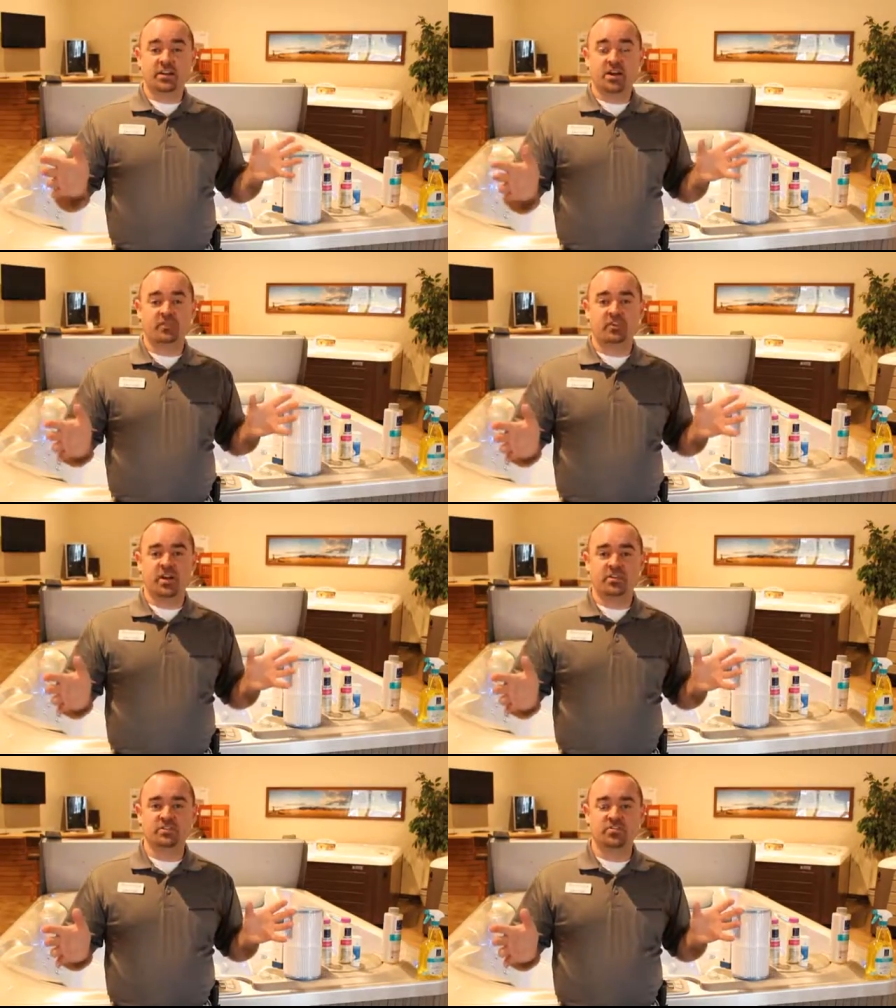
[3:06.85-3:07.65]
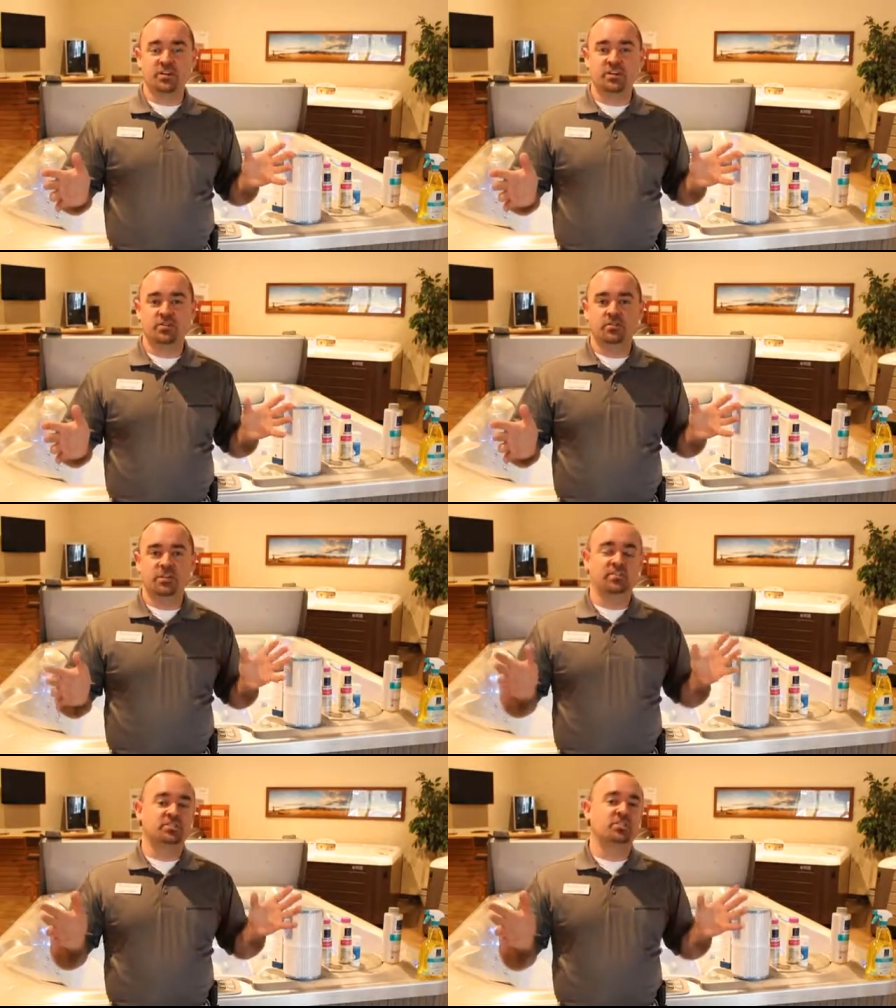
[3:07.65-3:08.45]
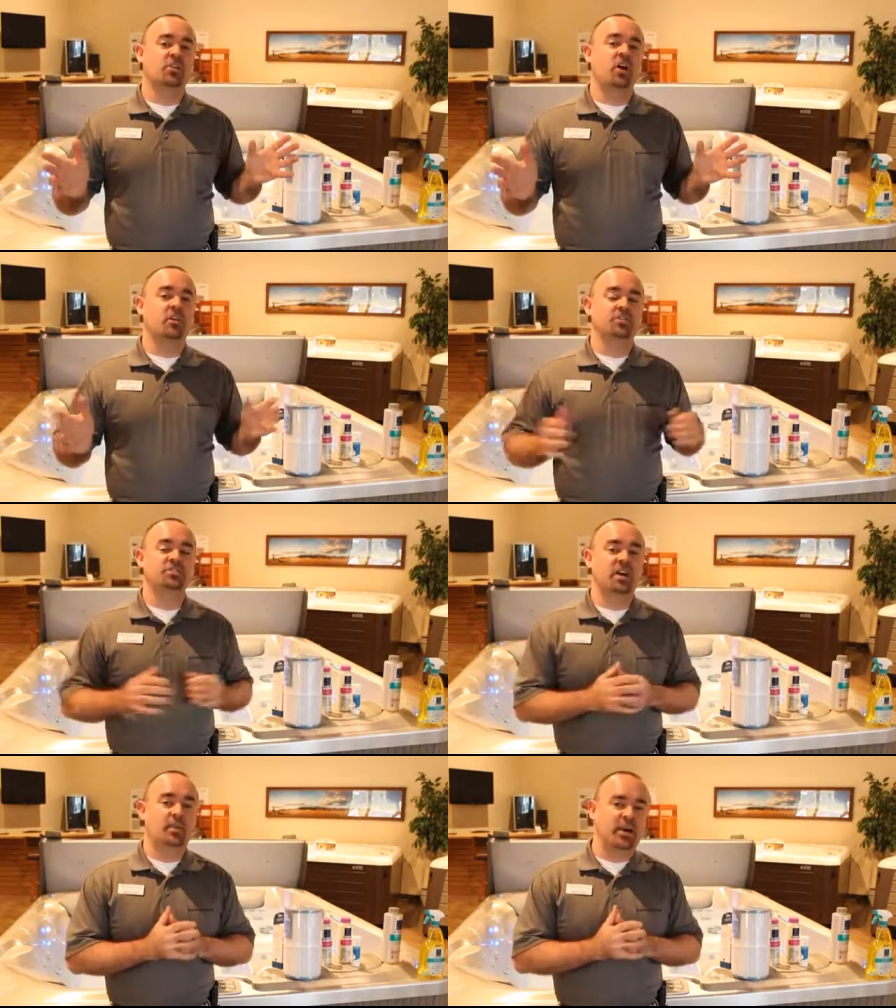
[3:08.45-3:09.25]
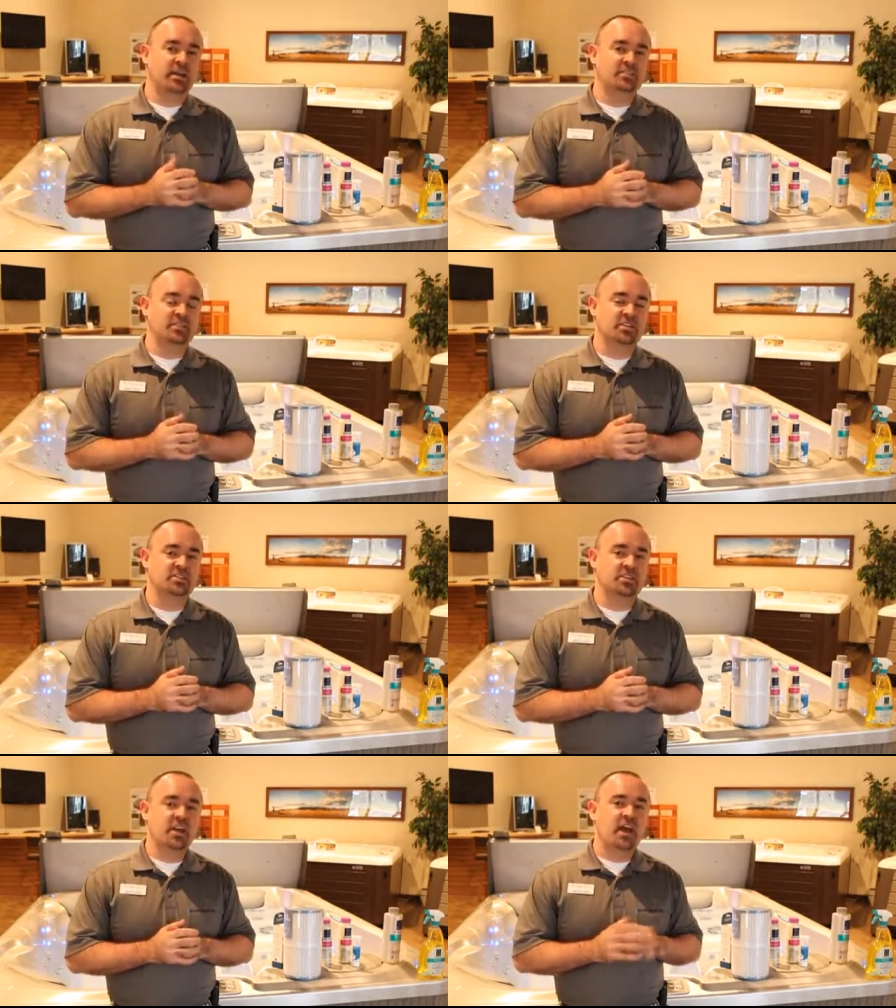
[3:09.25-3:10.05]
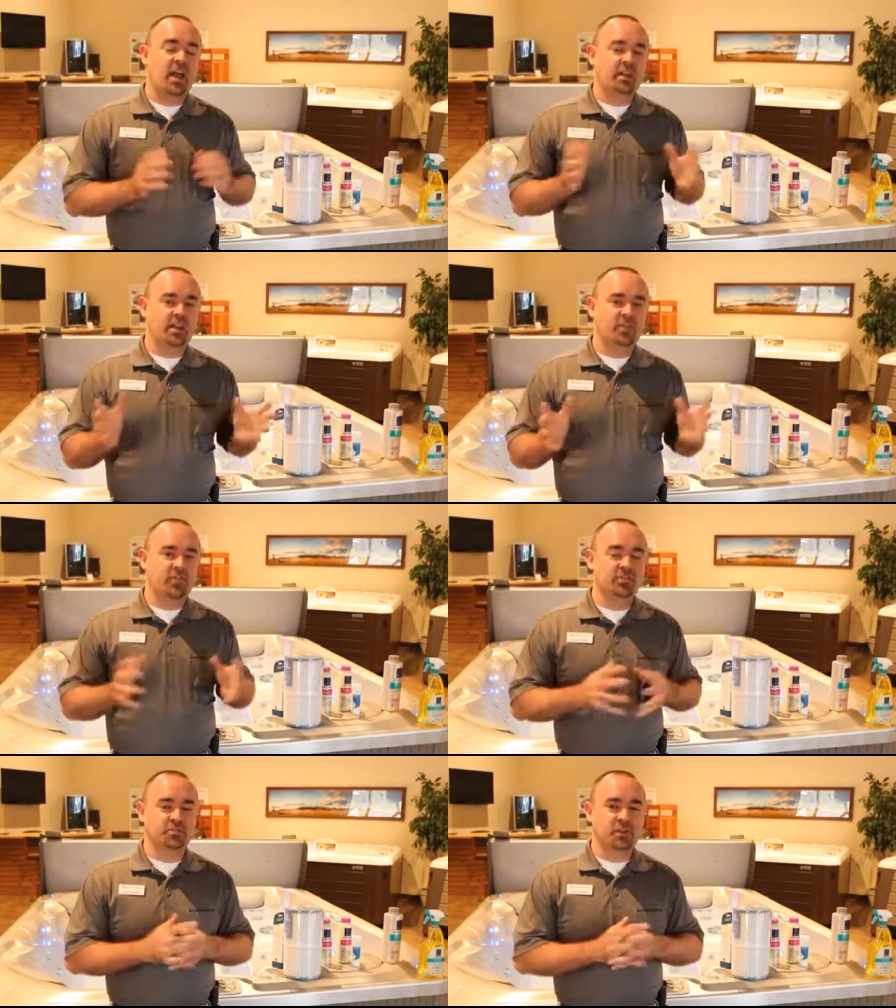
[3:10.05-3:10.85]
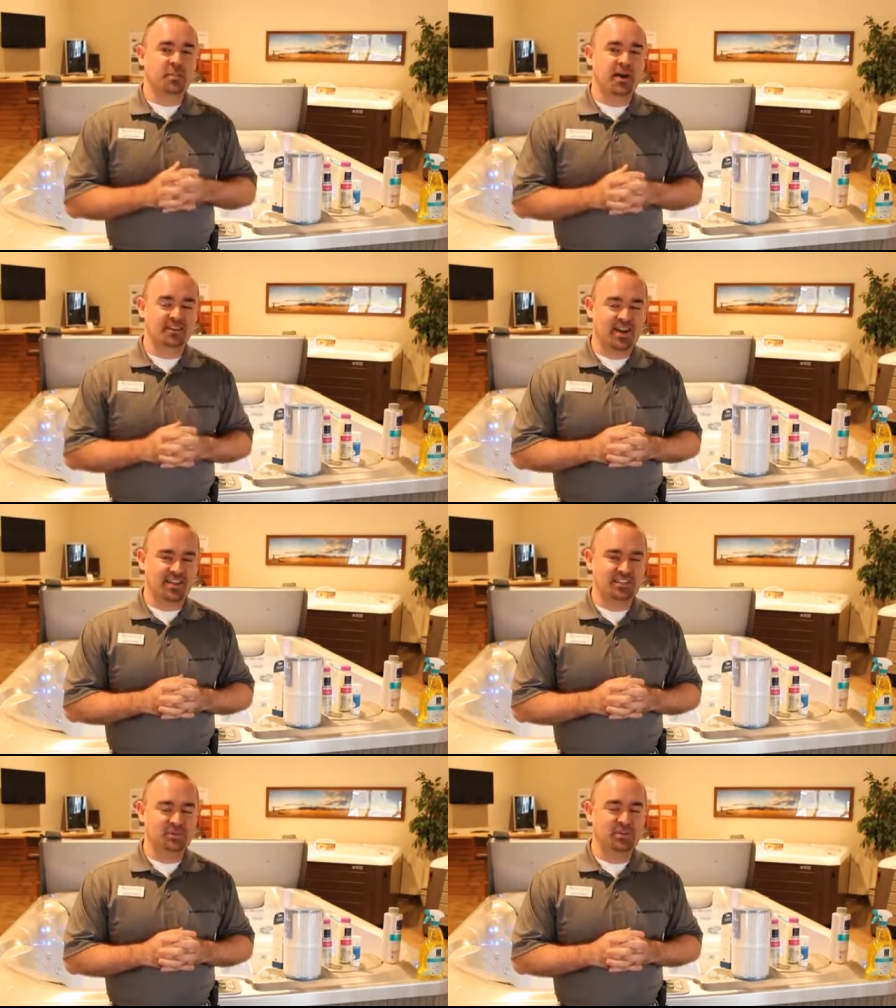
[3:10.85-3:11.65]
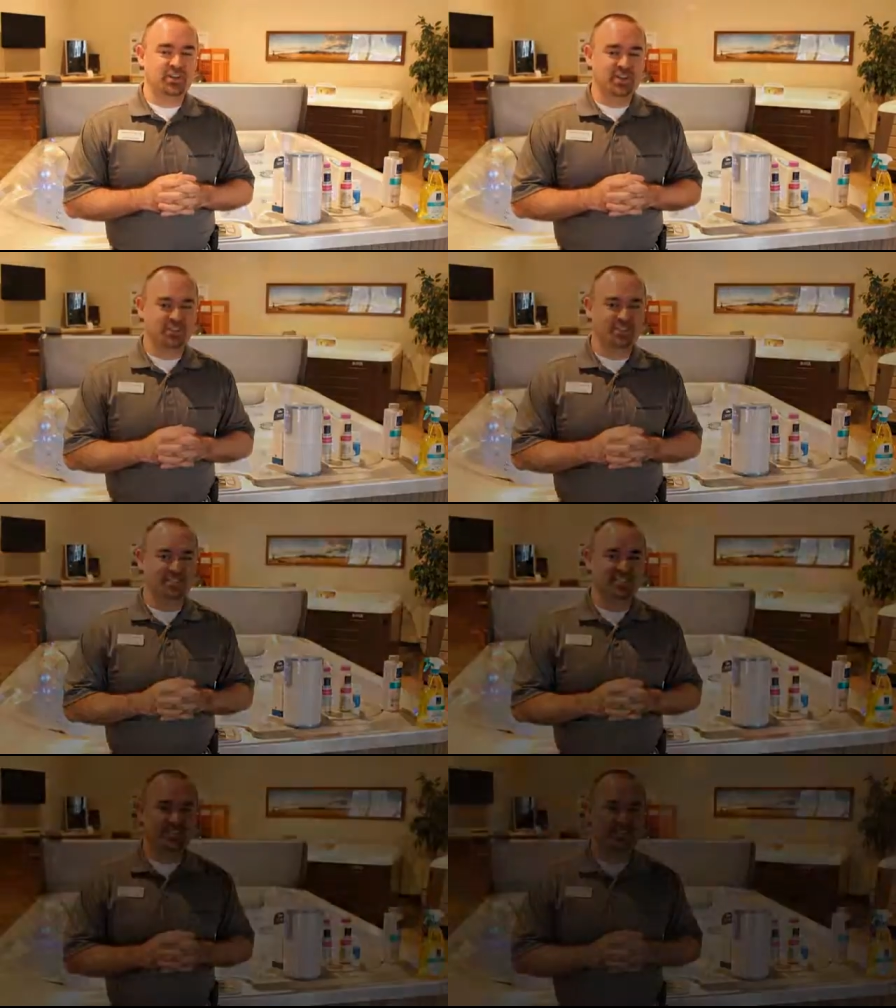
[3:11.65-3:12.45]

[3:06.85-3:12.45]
covered on this video, give us a call or stop by and see us at any of our 3 mountain hot tub locations.